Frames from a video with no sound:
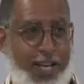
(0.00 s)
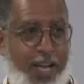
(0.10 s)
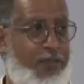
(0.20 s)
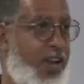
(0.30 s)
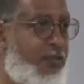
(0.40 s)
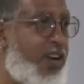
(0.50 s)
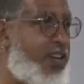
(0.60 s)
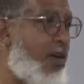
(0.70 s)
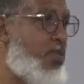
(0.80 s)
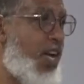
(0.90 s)
If, if it
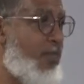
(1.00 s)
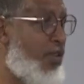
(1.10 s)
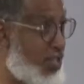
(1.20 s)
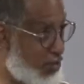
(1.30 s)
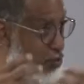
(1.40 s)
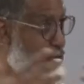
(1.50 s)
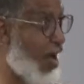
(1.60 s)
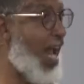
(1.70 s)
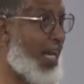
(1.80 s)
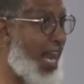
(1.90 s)
comes up, you're just
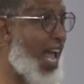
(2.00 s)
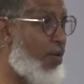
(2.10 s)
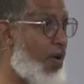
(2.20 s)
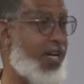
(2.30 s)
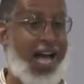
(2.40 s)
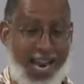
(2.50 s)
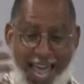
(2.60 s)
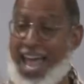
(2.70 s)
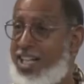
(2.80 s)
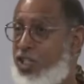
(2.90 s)
glad where God
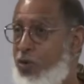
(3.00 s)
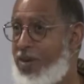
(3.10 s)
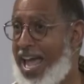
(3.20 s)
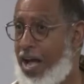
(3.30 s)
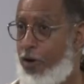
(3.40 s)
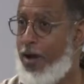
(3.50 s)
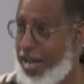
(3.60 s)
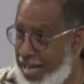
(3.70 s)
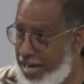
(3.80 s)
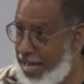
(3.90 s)
has you now
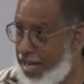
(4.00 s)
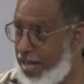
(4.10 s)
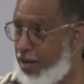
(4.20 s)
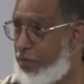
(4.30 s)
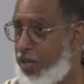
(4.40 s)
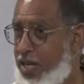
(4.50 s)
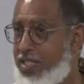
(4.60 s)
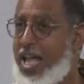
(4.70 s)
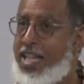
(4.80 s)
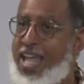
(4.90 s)
in Him
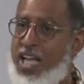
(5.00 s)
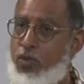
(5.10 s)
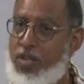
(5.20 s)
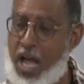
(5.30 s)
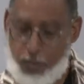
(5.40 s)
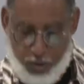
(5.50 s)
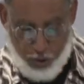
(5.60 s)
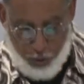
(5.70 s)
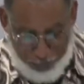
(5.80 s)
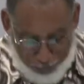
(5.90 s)
because that's, that was
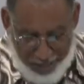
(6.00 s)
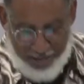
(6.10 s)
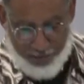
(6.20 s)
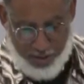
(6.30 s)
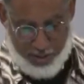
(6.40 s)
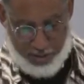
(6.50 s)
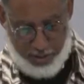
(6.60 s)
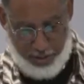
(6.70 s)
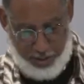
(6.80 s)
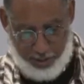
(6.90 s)
you
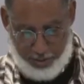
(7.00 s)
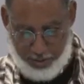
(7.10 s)
previously